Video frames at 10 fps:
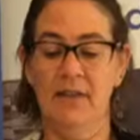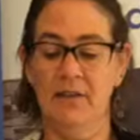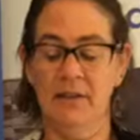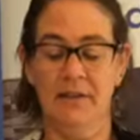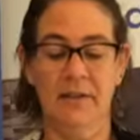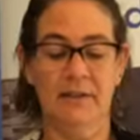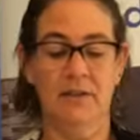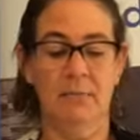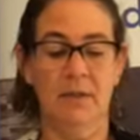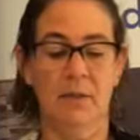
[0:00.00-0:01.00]
the other thing
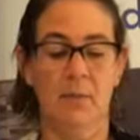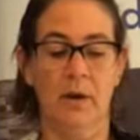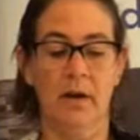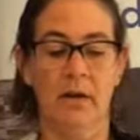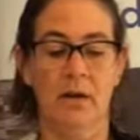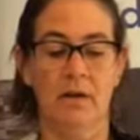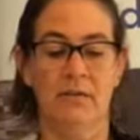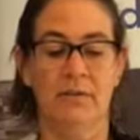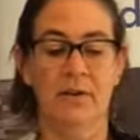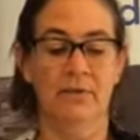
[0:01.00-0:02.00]
to be aware
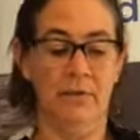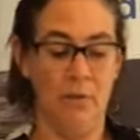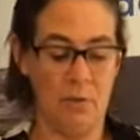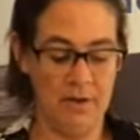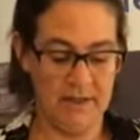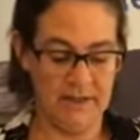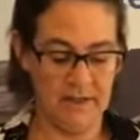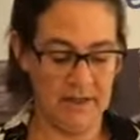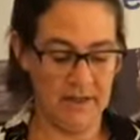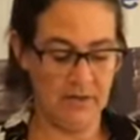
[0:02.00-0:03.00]
of, if you are an
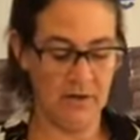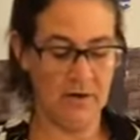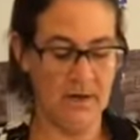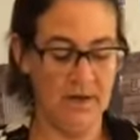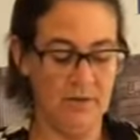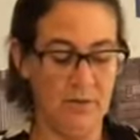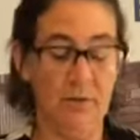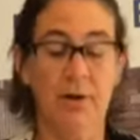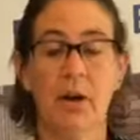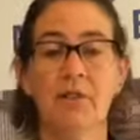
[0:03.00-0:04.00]
educator and you
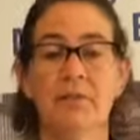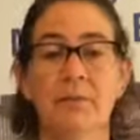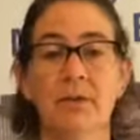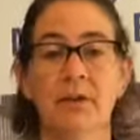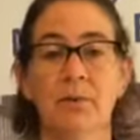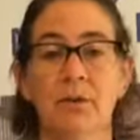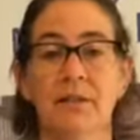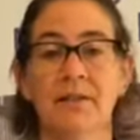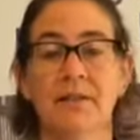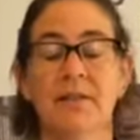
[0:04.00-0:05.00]
are not familiar
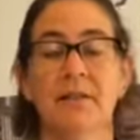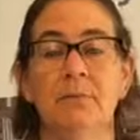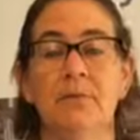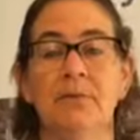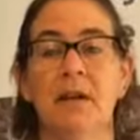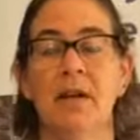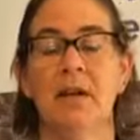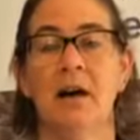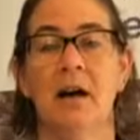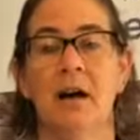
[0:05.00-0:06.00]
with DEEP's
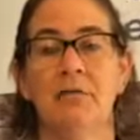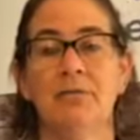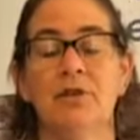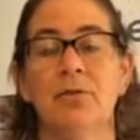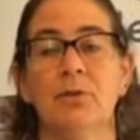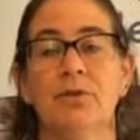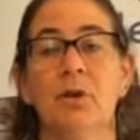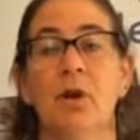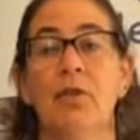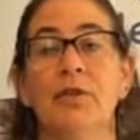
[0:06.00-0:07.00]
resource
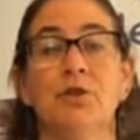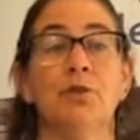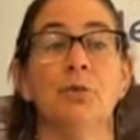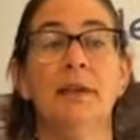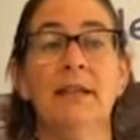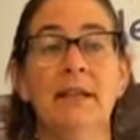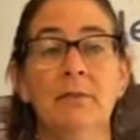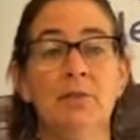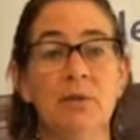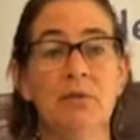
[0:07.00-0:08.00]
called the
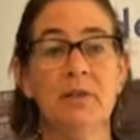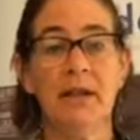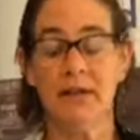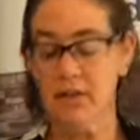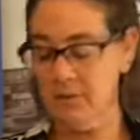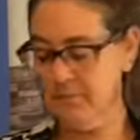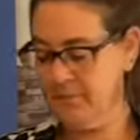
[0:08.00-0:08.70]
Trillium newsletter,